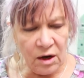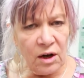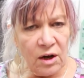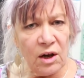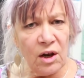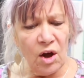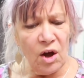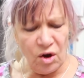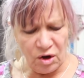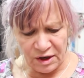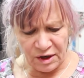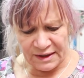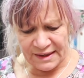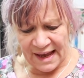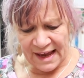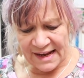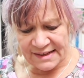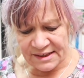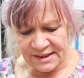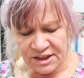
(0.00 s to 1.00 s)
Look,
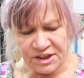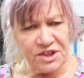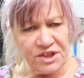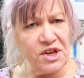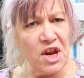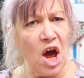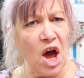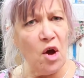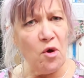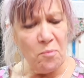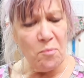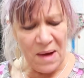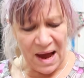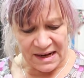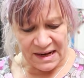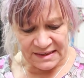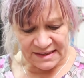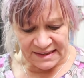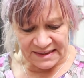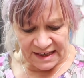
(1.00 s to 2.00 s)
there's a
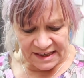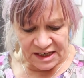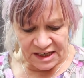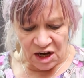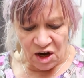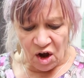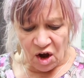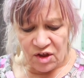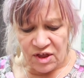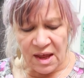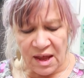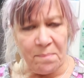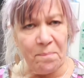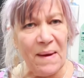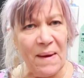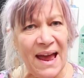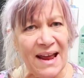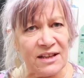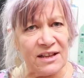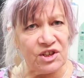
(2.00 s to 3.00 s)
snowman sitting on the
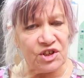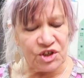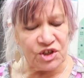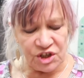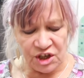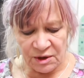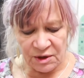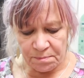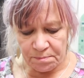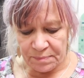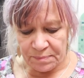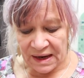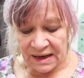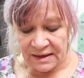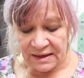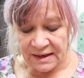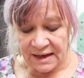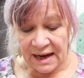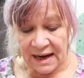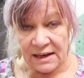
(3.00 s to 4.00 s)
bench,
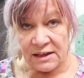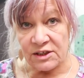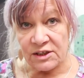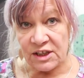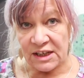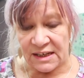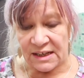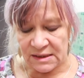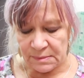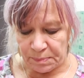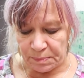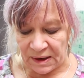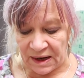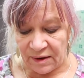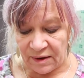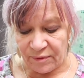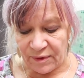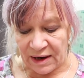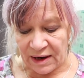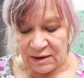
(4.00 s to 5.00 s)
Ben yelled to his
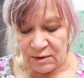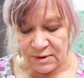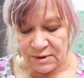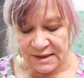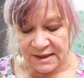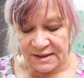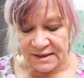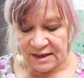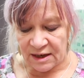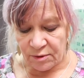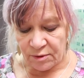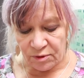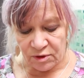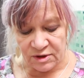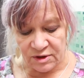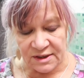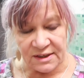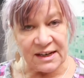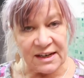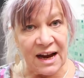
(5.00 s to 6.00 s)
playfellows as they
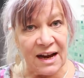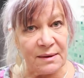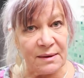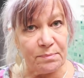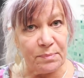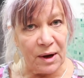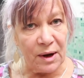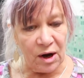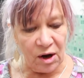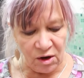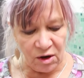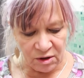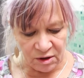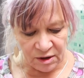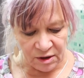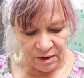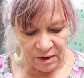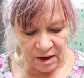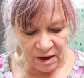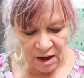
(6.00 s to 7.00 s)
crossed Hyde
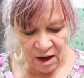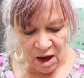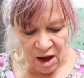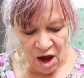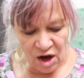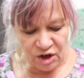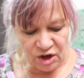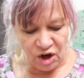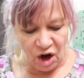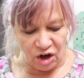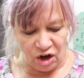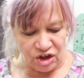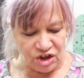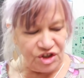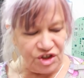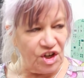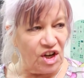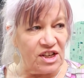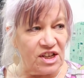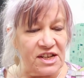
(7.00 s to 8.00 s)
Park.
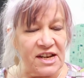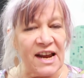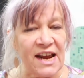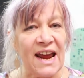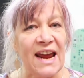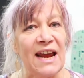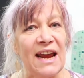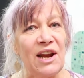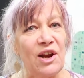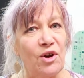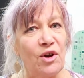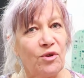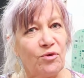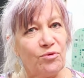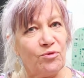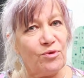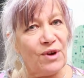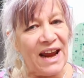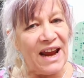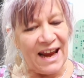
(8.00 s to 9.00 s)
Gosh, doesn't he look
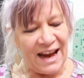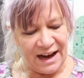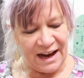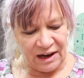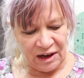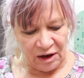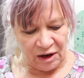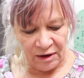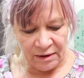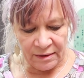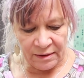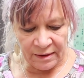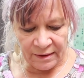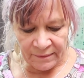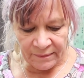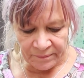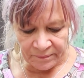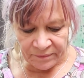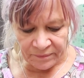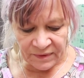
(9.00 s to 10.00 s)
real?
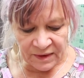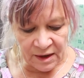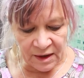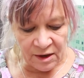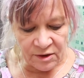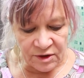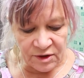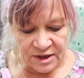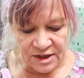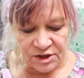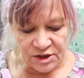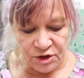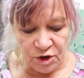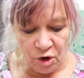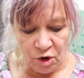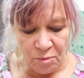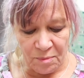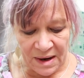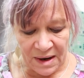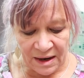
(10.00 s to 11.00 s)
The
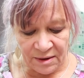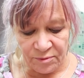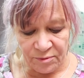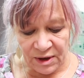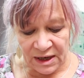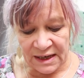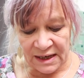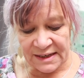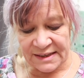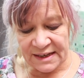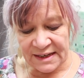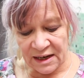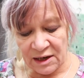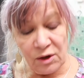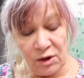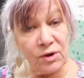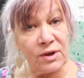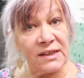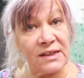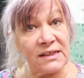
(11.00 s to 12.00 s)
snowman really did
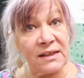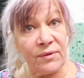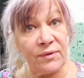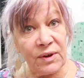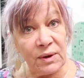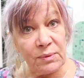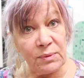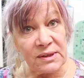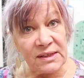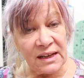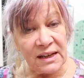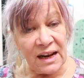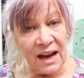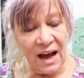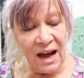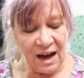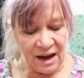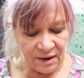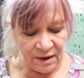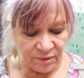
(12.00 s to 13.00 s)
look as if he was
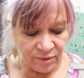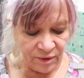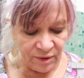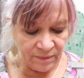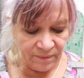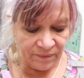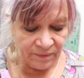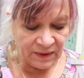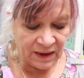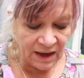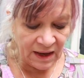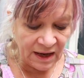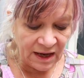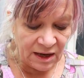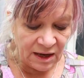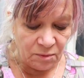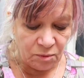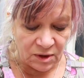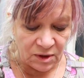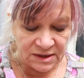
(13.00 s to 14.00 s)
alive.
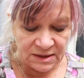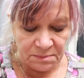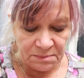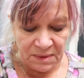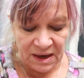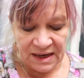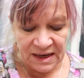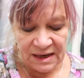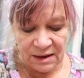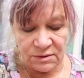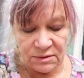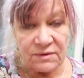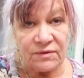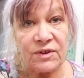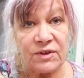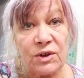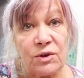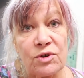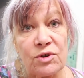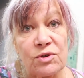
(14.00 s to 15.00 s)
He wasn't made out
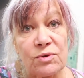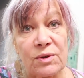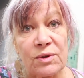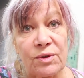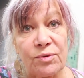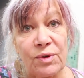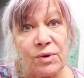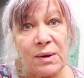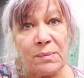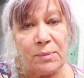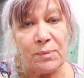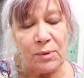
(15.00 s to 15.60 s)
of the usual 3